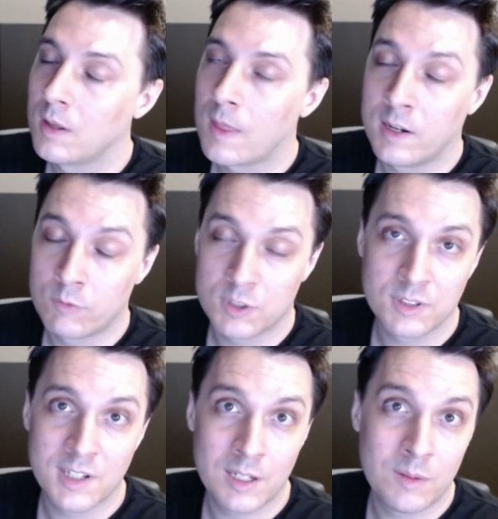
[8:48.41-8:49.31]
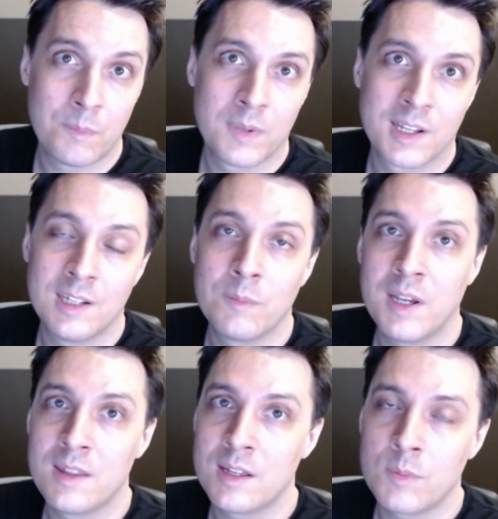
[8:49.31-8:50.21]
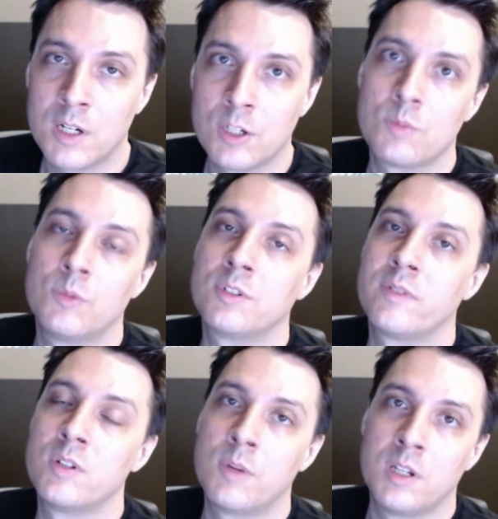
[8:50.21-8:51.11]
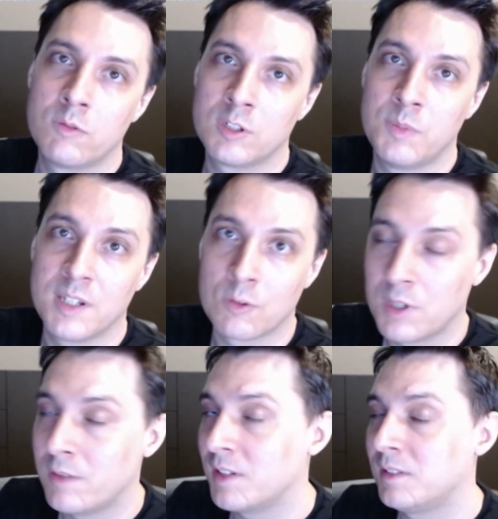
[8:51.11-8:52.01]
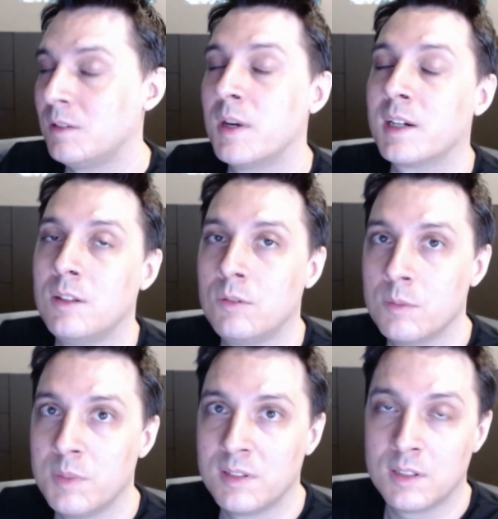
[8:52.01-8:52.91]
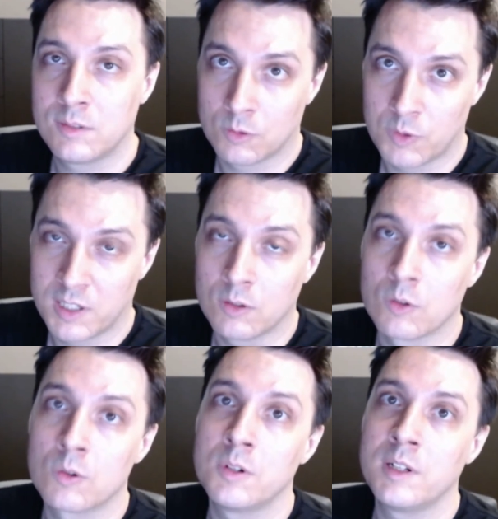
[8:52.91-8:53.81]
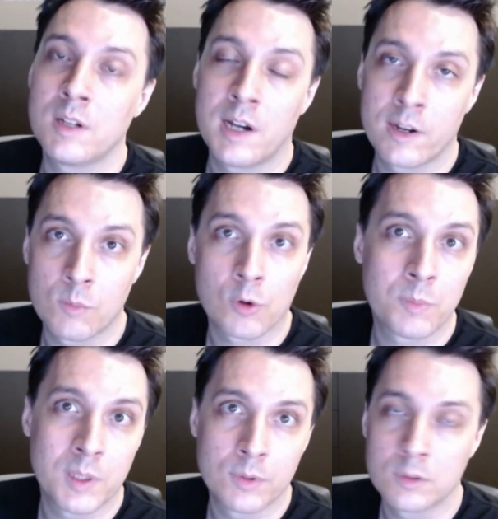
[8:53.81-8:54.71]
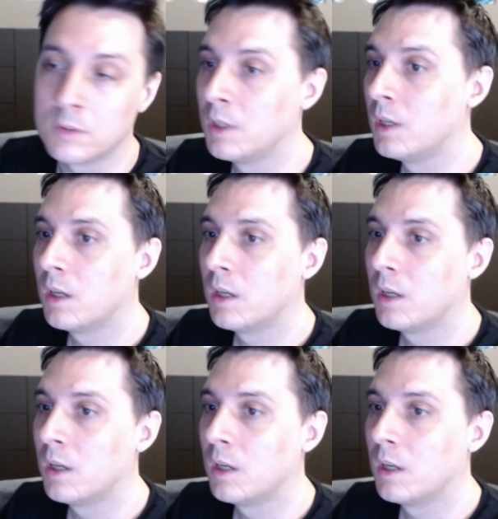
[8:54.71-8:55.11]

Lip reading: I wasn't getting paid that much, most of the money was being reinvested back into the business so we can grow it, hire more people,